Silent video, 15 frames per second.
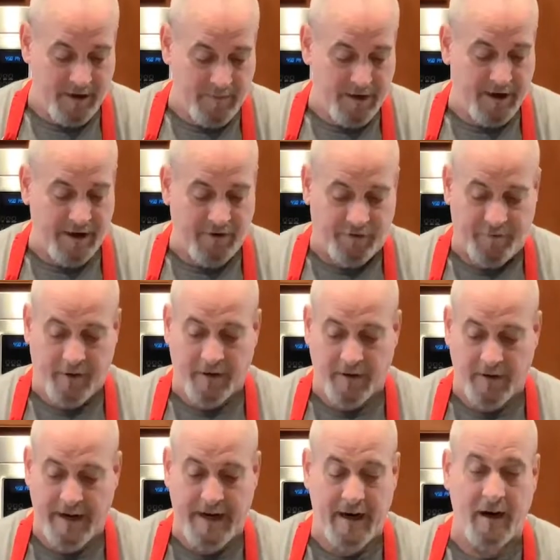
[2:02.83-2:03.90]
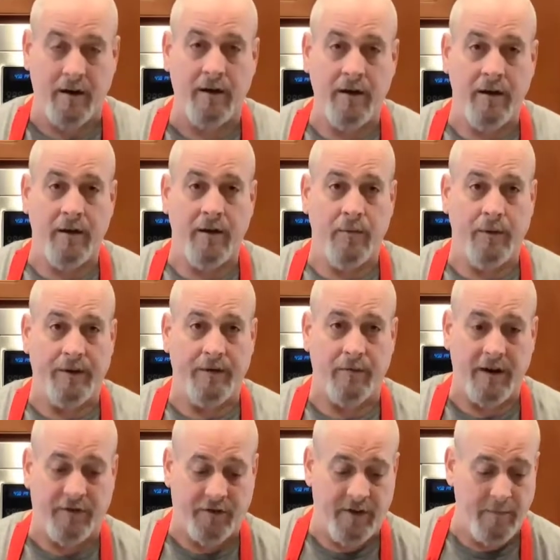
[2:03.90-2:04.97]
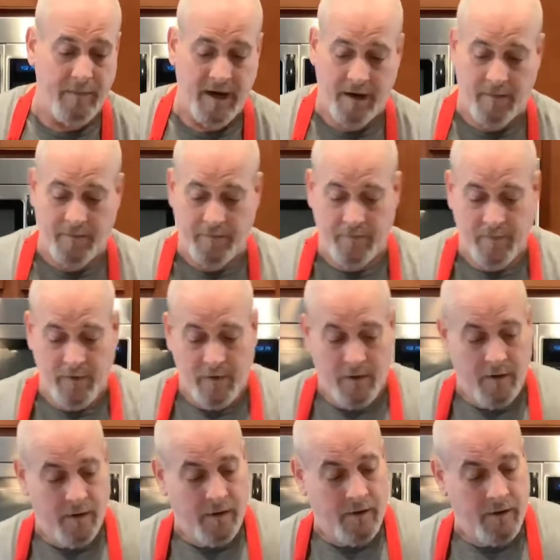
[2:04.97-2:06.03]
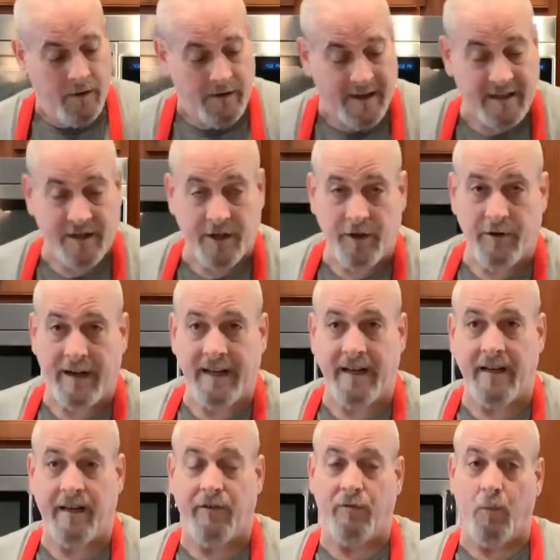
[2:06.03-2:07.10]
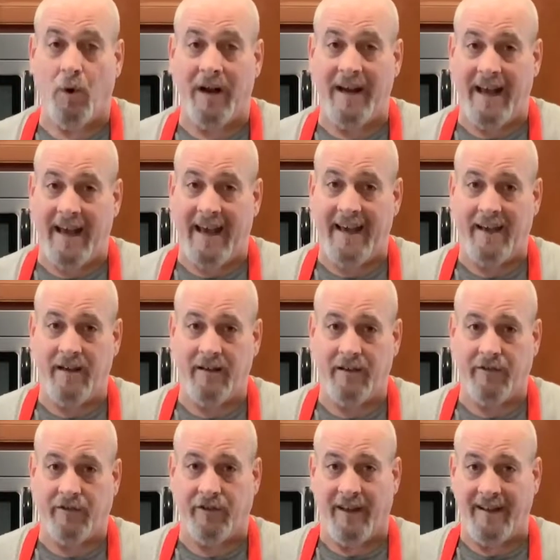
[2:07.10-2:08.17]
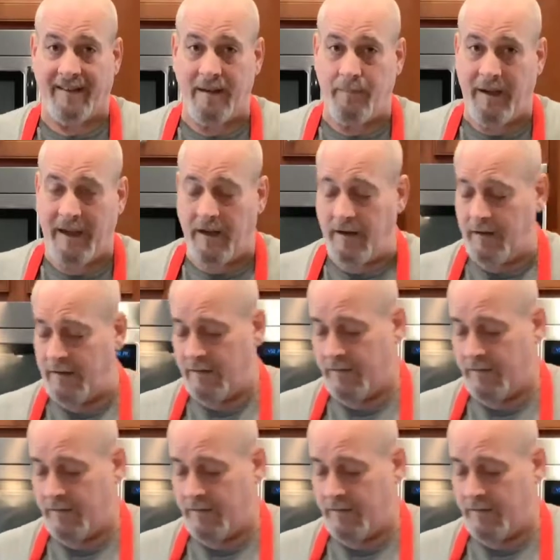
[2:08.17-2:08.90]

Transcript: a nice filler in there with the rest of the meat. Next ingredient is 1 egg, slightly beaten.